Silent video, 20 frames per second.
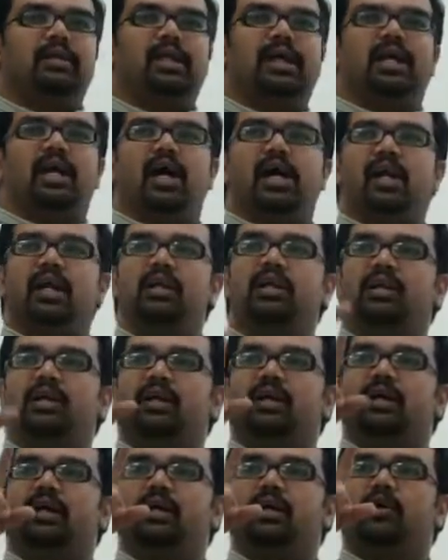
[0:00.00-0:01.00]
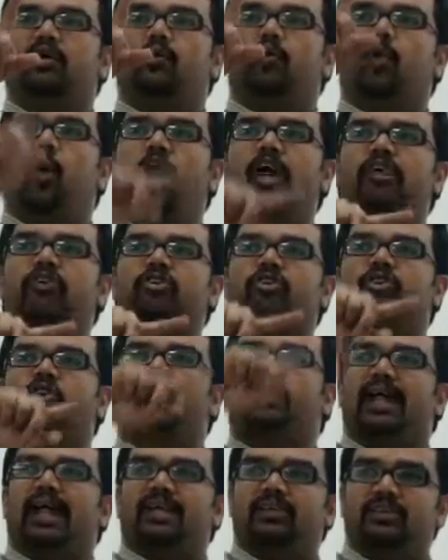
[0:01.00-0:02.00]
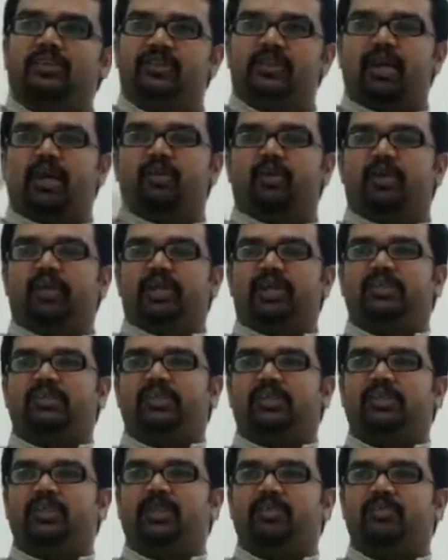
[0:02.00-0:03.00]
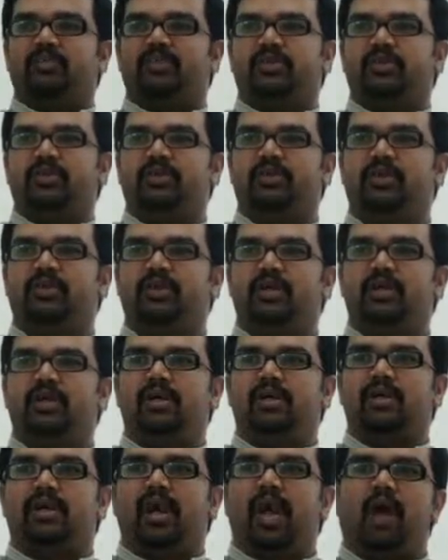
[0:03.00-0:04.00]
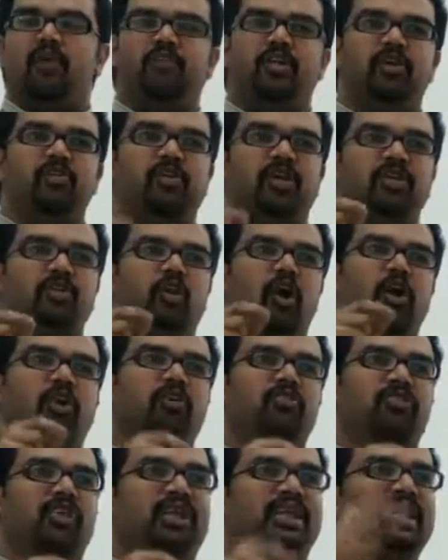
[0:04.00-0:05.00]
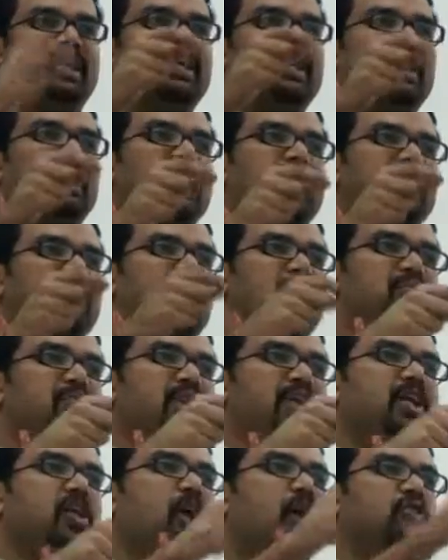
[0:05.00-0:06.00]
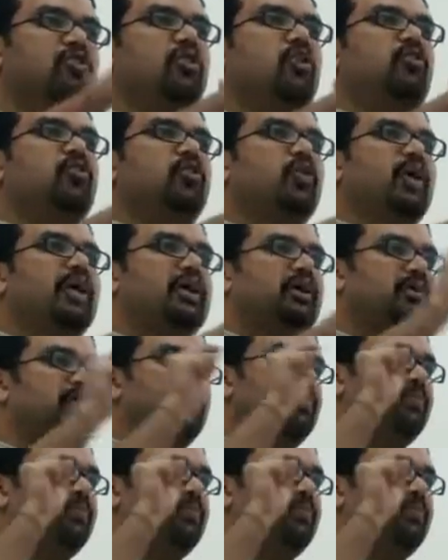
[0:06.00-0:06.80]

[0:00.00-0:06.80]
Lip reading: There are voice to text converting systems. Have you even thought of integrating them in your software?